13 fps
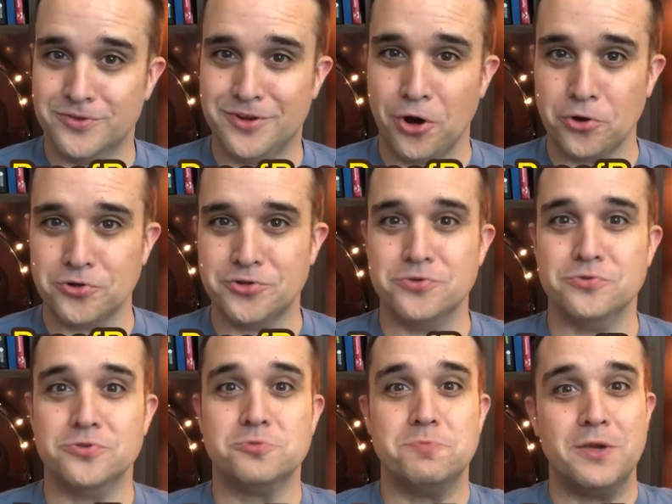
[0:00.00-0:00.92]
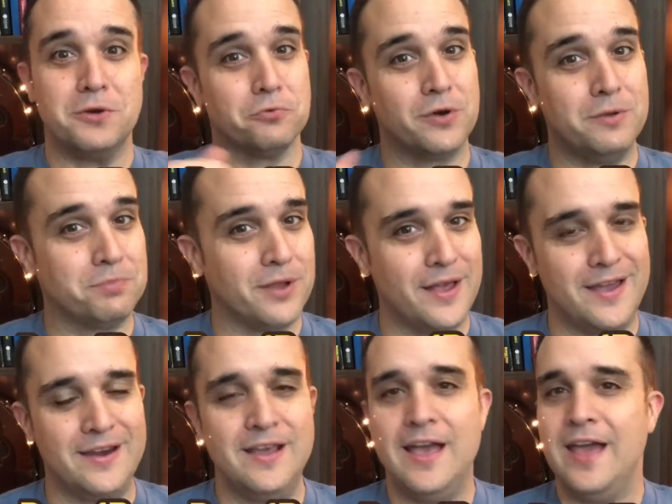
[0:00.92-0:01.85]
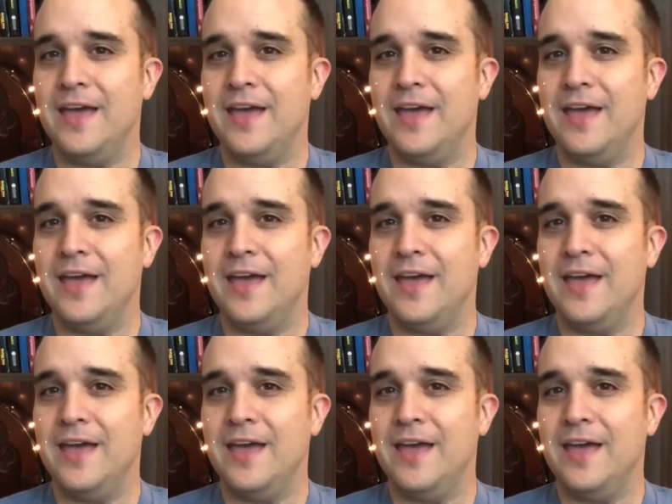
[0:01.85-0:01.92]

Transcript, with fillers: cartoons being replayed,